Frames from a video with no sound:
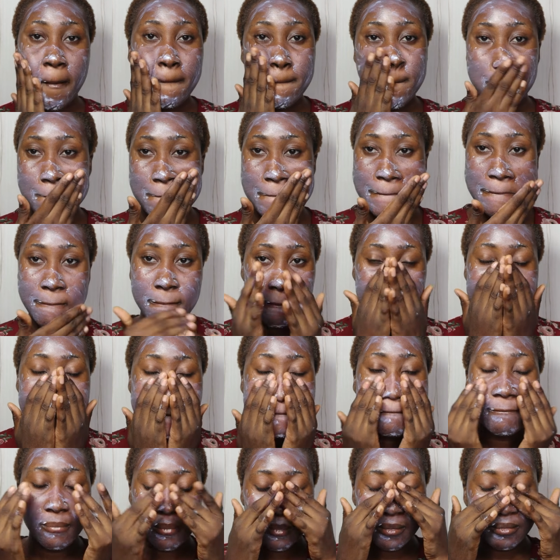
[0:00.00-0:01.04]
I'm
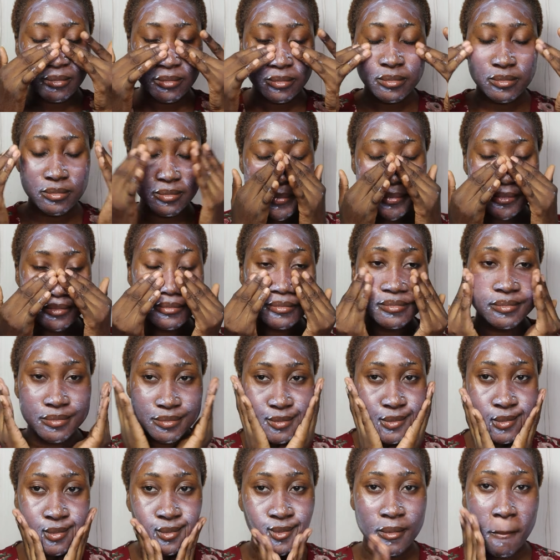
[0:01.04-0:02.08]
beyond what I
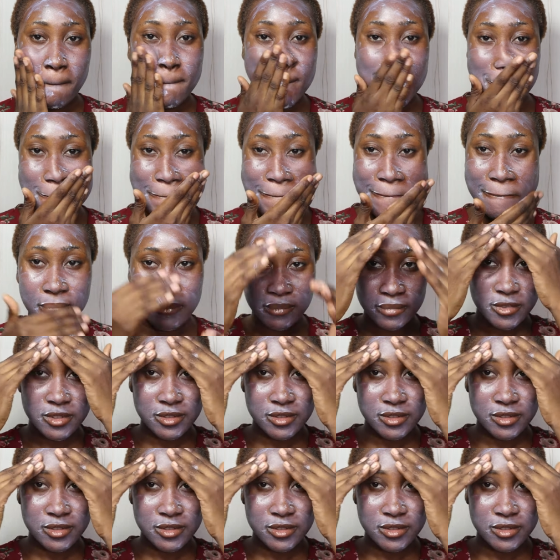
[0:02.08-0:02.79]
once was.